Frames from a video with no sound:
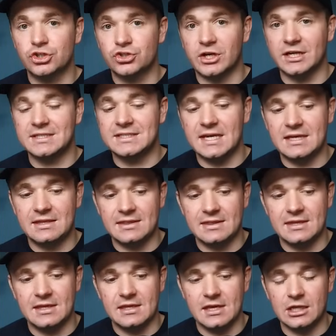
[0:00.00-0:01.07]
try to take
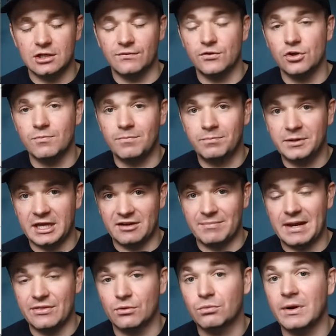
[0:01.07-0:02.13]
the interview kind of
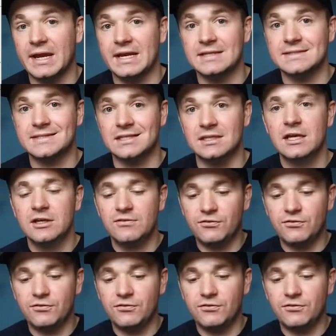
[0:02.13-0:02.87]
by the reins and